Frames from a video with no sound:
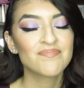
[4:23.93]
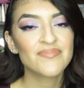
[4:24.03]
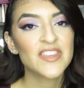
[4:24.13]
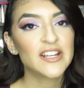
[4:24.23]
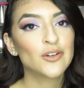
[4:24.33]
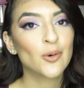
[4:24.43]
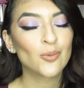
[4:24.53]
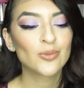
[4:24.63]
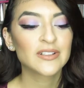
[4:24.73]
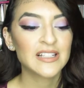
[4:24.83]
they
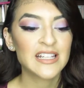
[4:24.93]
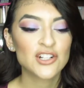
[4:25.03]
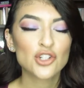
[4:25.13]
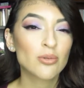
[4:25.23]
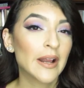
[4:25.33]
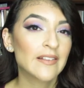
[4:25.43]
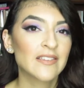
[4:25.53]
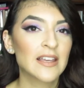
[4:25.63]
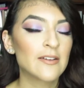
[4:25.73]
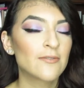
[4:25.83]
don't really
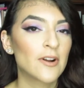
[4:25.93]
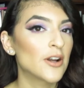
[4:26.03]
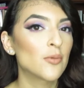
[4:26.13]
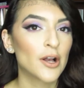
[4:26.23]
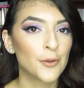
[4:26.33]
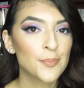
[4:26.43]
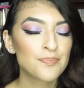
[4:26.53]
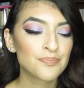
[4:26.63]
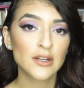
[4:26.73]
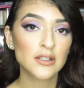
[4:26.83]
translate very well.
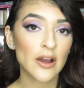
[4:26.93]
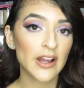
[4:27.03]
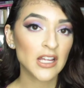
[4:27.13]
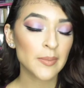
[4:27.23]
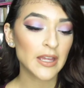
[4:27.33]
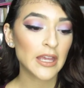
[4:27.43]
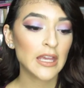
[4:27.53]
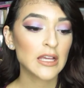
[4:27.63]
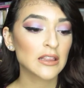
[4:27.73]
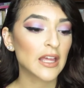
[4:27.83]
Now I am
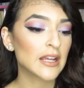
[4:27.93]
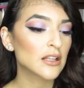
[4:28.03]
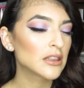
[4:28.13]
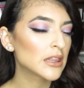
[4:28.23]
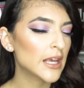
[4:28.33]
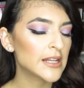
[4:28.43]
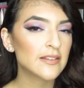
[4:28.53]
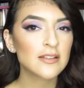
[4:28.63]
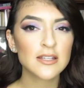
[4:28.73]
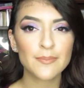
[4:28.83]
a like light
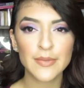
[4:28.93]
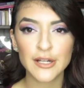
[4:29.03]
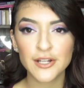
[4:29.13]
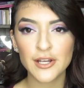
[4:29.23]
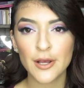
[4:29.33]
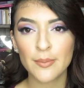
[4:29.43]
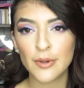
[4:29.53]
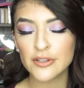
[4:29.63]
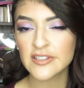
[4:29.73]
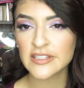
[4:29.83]
to medium
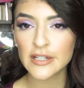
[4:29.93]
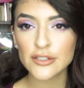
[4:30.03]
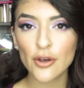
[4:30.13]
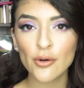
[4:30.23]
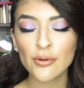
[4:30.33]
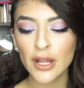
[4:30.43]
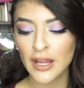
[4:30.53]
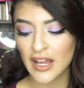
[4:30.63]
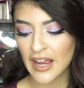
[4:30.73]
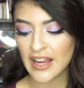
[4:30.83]
skin tone,
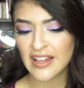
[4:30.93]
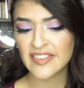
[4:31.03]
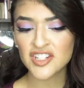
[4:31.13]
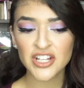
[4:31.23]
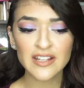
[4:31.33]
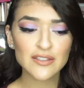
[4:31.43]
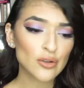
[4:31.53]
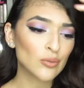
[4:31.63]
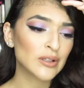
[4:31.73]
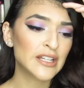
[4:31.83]
and the shades
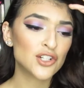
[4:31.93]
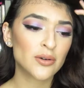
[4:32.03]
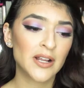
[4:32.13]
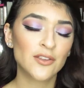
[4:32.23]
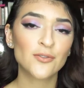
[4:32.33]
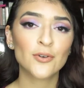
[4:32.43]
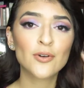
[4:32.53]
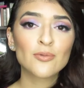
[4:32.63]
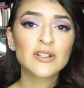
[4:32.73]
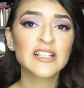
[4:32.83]
don't really
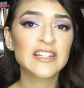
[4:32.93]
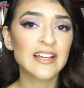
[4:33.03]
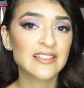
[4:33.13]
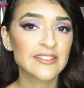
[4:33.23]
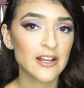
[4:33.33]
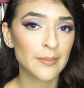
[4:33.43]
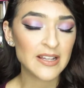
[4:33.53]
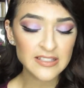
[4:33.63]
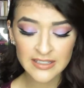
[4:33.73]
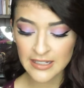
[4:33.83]
transfer really nicely on
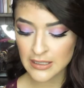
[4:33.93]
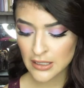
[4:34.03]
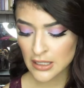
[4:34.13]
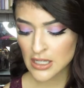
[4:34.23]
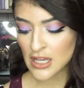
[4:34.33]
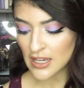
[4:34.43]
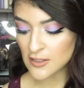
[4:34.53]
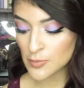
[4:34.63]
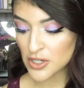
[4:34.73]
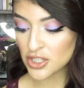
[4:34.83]
my skin,
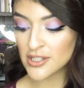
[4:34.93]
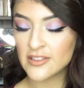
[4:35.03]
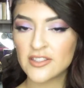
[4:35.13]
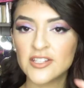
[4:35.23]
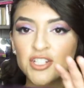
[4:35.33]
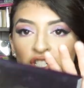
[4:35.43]
especially this